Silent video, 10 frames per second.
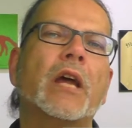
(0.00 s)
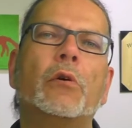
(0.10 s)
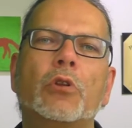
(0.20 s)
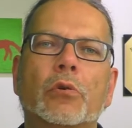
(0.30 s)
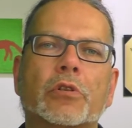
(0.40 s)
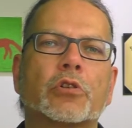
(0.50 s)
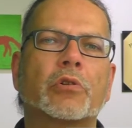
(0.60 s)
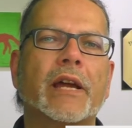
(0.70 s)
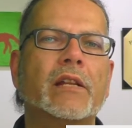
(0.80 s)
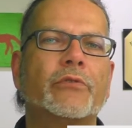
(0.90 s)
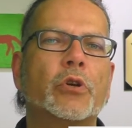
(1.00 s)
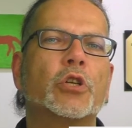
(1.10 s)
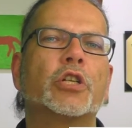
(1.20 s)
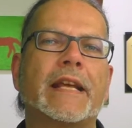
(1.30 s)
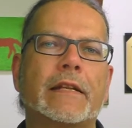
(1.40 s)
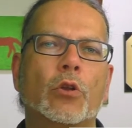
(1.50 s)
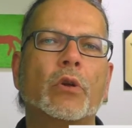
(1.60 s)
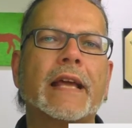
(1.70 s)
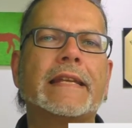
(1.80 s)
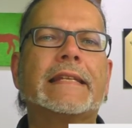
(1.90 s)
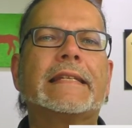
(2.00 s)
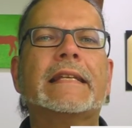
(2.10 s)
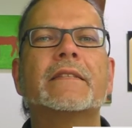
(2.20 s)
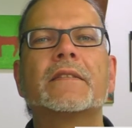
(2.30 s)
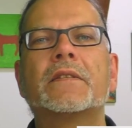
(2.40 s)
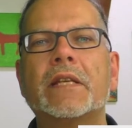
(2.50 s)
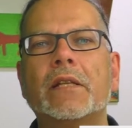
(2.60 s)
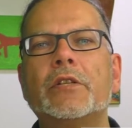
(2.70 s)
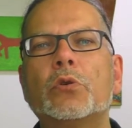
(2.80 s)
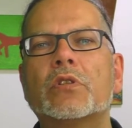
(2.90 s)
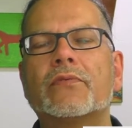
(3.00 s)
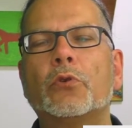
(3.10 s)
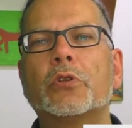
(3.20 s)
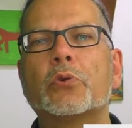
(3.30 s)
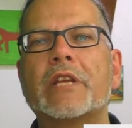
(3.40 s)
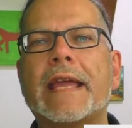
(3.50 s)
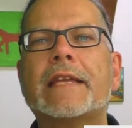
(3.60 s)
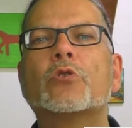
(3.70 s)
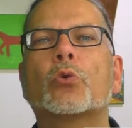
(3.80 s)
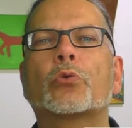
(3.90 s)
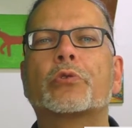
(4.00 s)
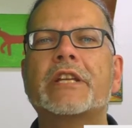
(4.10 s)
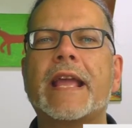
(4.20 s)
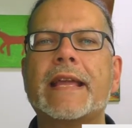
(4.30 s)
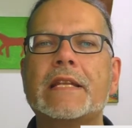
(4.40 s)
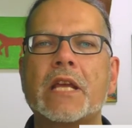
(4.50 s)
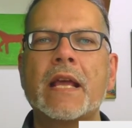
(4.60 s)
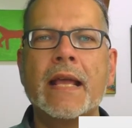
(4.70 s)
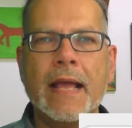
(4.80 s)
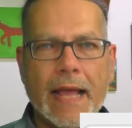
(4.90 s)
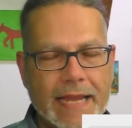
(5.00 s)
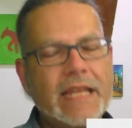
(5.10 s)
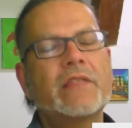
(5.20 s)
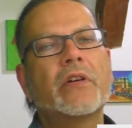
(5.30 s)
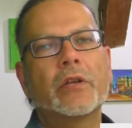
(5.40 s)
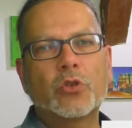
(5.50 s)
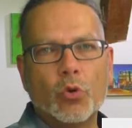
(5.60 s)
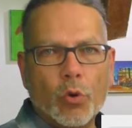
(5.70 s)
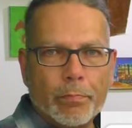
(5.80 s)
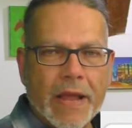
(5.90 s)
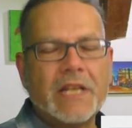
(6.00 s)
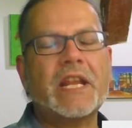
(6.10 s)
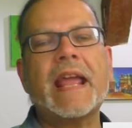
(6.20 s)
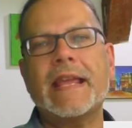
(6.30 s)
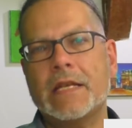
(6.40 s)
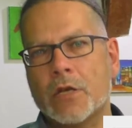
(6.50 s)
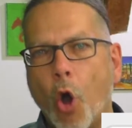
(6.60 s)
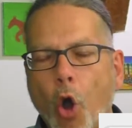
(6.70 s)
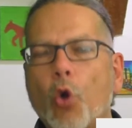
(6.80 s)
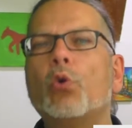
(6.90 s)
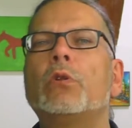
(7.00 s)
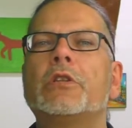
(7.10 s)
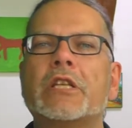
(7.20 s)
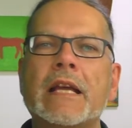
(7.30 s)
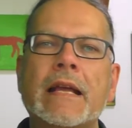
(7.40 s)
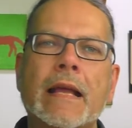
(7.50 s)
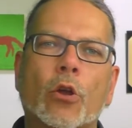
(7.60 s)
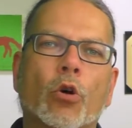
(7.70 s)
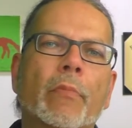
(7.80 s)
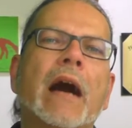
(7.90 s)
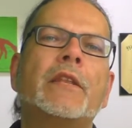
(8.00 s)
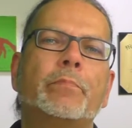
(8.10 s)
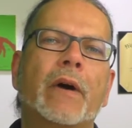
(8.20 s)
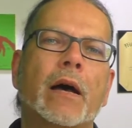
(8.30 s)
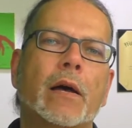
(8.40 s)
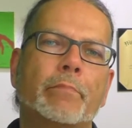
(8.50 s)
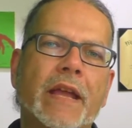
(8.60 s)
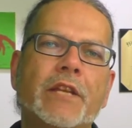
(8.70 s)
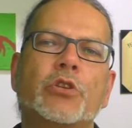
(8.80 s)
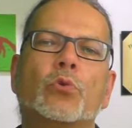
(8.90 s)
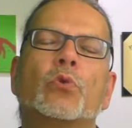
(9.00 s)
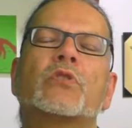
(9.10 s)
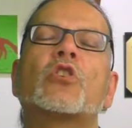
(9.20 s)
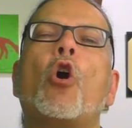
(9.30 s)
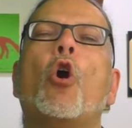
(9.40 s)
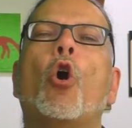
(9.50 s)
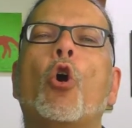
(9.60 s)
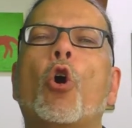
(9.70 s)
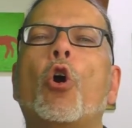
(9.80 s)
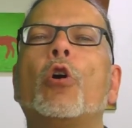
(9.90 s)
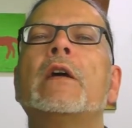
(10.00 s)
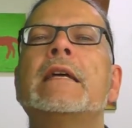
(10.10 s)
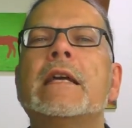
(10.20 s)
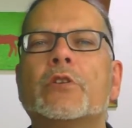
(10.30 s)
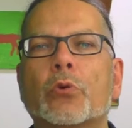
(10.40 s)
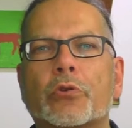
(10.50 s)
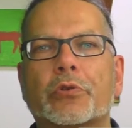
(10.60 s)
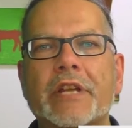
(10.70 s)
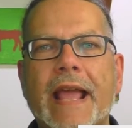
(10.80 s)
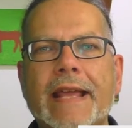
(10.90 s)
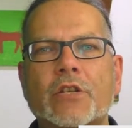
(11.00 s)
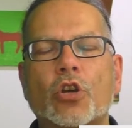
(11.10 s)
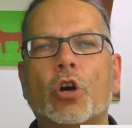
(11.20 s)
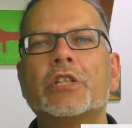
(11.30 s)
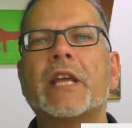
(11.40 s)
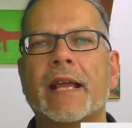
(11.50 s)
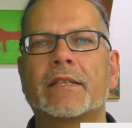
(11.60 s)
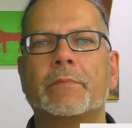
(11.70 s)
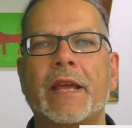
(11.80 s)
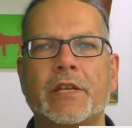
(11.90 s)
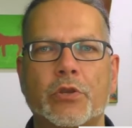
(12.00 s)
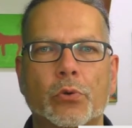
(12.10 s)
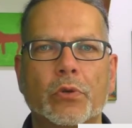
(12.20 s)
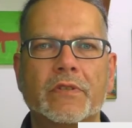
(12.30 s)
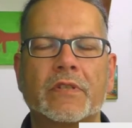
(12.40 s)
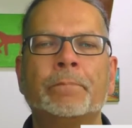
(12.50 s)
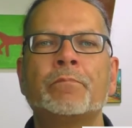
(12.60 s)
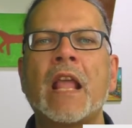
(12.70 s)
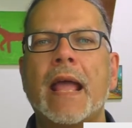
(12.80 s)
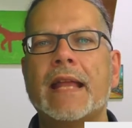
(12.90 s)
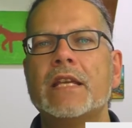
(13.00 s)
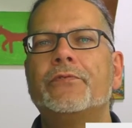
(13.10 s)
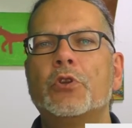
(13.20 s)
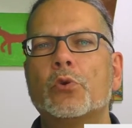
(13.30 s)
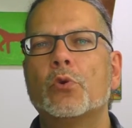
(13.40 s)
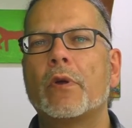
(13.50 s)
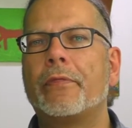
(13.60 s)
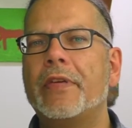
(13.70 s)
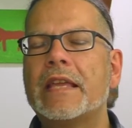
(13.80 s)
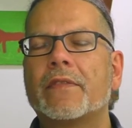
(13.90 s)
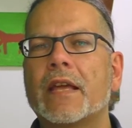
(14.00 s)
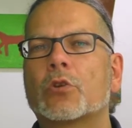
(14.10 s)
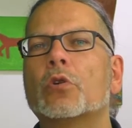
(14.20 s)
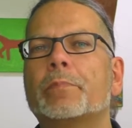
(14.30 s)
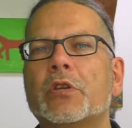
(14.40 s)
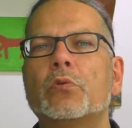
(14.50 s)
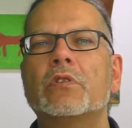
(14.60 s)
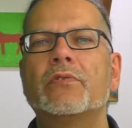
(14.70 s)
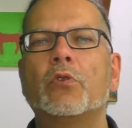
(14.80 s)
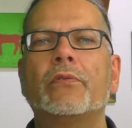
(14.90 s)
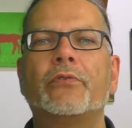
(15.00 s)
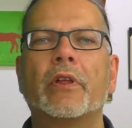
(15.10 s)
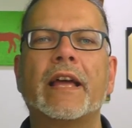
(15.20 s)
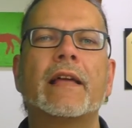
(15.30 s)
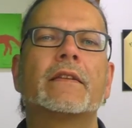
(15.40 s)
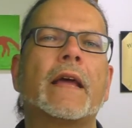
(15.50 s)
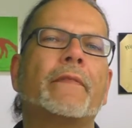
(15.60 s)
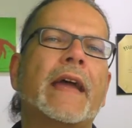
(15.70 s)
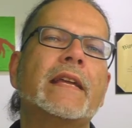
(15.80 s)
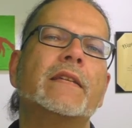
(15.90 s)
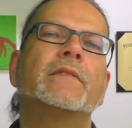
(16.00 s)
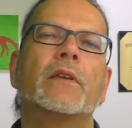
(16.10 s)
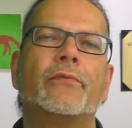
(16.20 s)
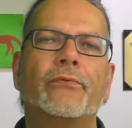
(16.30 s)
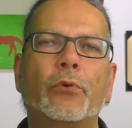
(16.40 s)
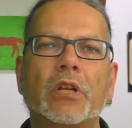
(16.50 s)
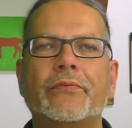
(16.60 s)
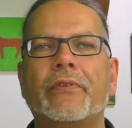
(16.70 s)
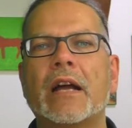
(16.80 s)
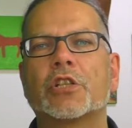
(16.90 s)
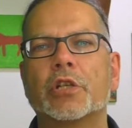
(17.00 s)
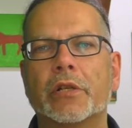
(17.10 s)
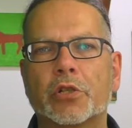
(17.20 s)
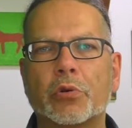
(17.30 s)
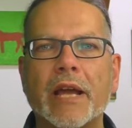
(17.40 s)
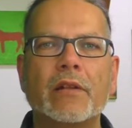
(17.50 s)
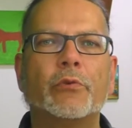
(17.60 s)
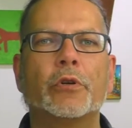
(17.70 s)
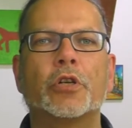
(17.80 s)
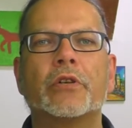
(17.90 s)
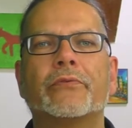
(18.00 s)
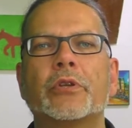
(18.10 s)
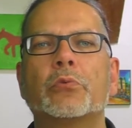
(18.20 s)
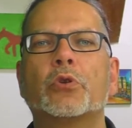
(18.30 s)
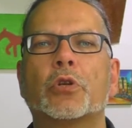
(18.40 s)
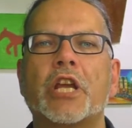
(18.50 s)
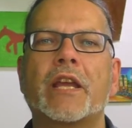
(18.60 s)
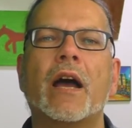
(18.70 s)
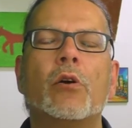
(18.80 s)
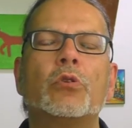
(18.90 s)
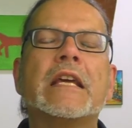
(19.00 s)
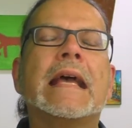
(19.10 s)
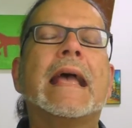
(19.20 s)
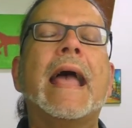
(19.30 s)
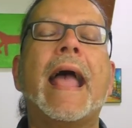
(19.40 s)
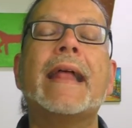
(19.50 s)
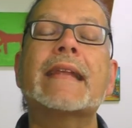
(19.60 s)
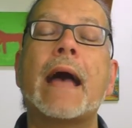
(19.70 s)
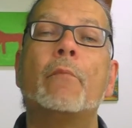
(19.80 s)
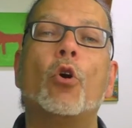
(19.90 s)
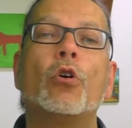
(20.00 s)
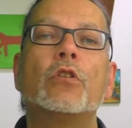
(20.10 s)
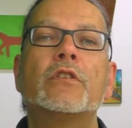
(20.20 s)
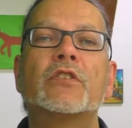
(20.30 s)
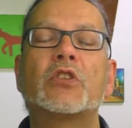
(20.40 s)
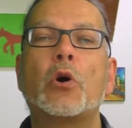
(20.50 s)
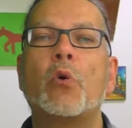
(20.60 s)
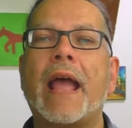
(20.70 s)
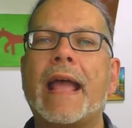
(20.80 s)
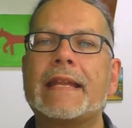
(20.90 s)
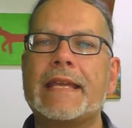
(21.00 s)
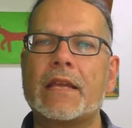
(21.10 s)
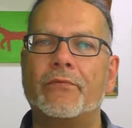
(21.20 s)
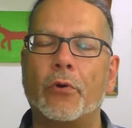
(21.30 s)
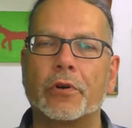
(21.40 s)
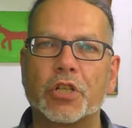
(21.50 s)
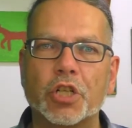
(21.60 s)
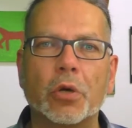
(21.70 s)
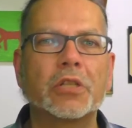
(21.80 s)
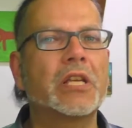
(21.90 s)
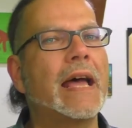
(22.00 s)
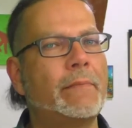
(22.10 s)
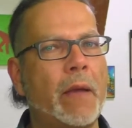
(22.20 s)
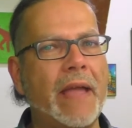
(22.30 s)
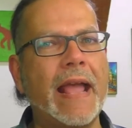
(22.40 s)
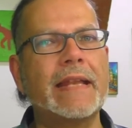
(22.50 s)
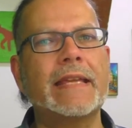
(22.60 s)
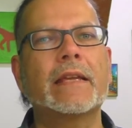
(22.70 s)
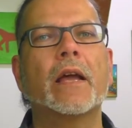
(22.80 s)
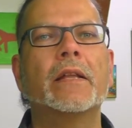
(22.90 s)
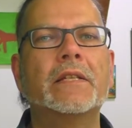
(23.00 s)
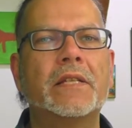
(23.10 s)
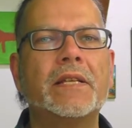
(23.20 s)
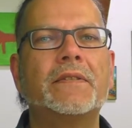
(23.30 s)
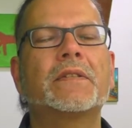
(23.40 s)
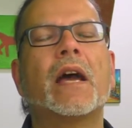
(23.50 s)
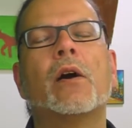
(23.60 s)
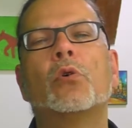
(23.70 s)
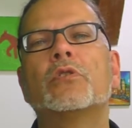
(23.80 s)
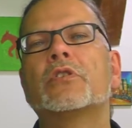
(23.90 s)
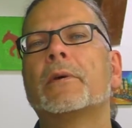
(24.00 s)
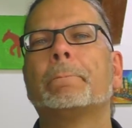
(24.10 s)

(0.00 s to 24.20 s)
download the trial version and look at it. It's still useful today to create, either to maintain old command bar menus or to create context menus. And if you think that could be useful for that, there is a fully functional trial version for you to check out. And I'm also adding, for a short time, I'm adding a discount